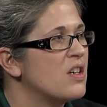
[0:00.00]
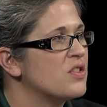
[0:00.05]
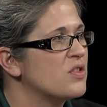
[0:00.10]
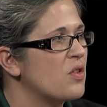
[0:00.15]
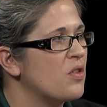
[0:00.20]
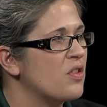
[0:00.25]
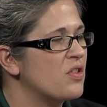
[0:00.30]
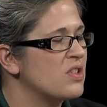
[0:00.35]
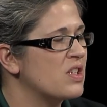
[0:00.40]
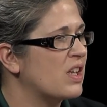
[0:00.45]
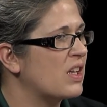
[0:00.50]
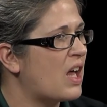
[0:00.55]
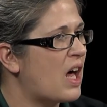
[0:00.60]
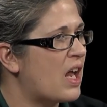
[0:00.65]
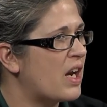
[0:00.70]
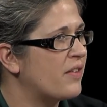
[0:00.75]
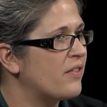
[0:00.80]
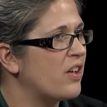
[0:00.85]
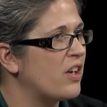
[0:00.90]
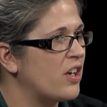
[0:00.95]
So there's a
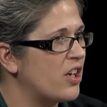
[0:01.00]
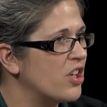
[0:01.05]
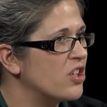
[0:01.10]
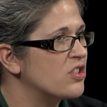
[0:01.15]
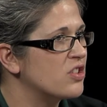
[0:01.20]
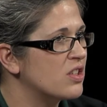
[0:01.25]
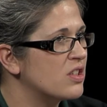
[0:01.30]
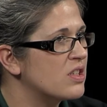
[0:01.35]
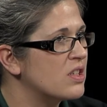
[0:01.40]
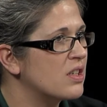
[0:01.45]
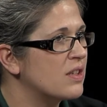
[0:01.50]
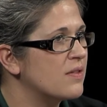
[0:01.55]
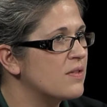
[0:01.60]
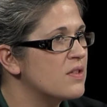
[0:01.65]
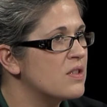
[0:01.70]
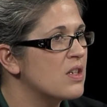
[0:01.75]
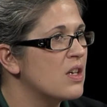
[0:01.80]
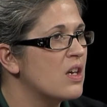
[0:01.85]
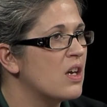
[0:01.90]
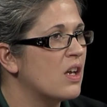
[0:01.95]
lot of
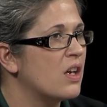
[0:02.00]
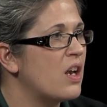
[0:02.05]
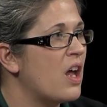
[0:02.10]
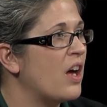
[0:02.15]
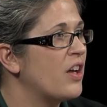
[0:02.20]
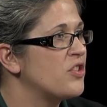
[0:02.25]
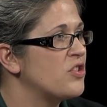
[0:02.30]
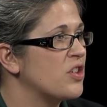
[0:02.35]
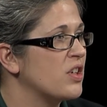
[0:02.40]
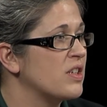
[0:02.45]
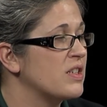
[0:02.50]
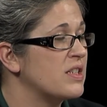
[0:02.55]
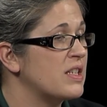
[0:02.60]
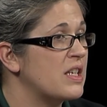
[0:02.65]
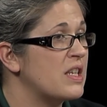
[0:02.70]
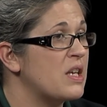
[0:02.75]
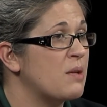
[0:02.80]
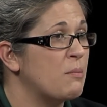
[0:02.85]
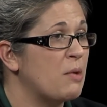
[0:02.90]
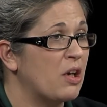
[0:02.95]
initiatives, not just
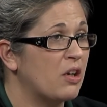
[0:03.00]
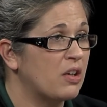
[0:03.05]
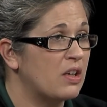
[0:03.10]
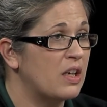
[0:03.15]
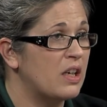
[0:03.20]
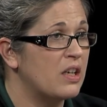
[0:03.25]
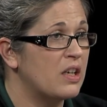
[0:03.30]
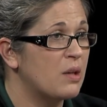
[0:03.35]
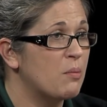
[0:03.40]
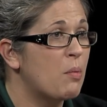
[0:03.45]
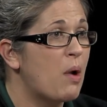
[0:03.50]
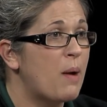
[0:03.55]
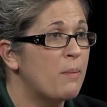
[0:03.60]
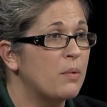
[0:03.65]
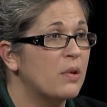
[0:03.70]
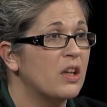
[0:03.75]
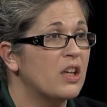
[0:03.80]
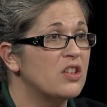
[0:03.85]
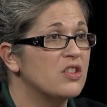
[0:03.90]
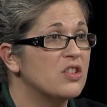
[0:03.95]
in the American Indian
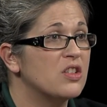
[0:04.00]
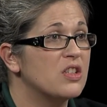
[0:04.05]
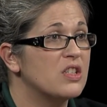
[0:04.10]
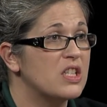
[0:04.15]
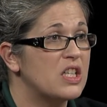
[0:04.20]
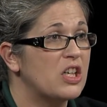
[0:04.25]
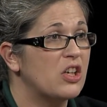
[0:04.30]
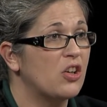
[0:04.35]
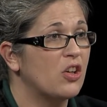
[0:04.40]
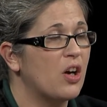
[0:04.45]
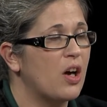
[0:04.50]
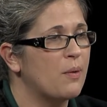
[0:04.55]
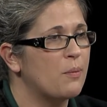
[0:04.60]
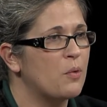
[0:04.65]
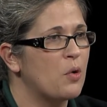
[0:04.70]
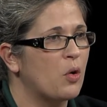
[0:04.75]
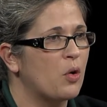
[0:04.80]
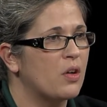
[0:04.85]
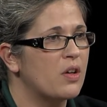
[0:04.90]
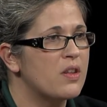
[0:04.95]
populations here up
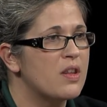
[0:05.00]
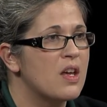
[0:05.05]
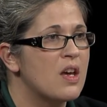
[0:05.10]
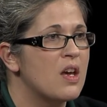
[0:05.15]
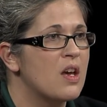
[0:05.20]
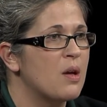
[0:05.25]
north,